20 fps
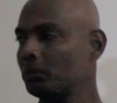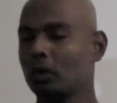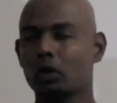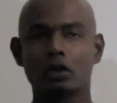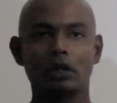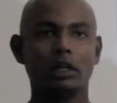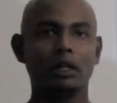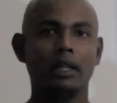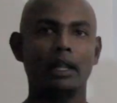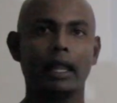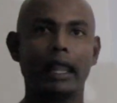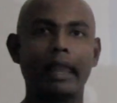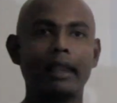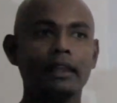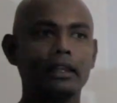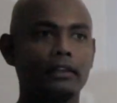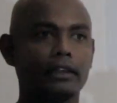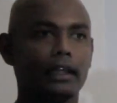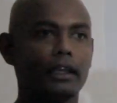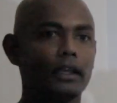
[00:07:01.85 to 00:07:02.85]
bottle,
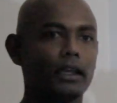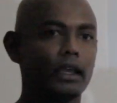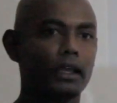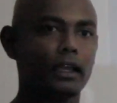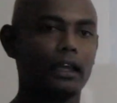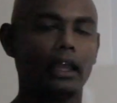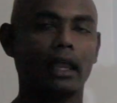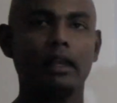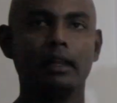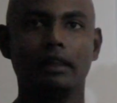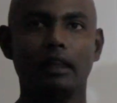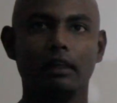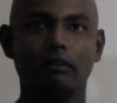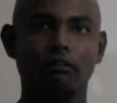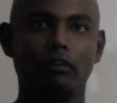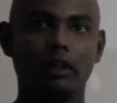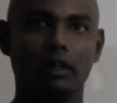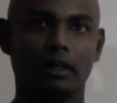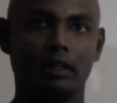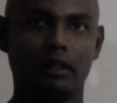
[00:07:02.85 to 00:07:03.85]
anything
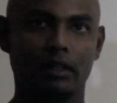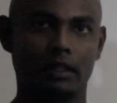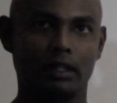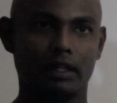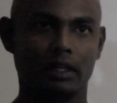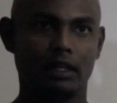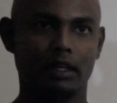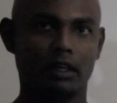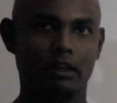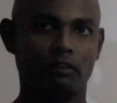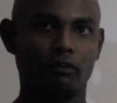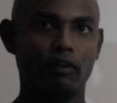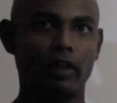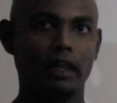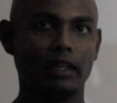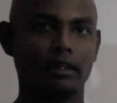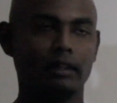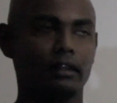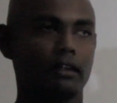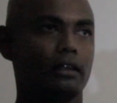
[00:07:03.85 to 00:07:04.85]
with
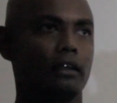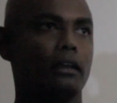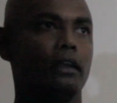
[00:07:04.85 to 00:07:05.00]
weight.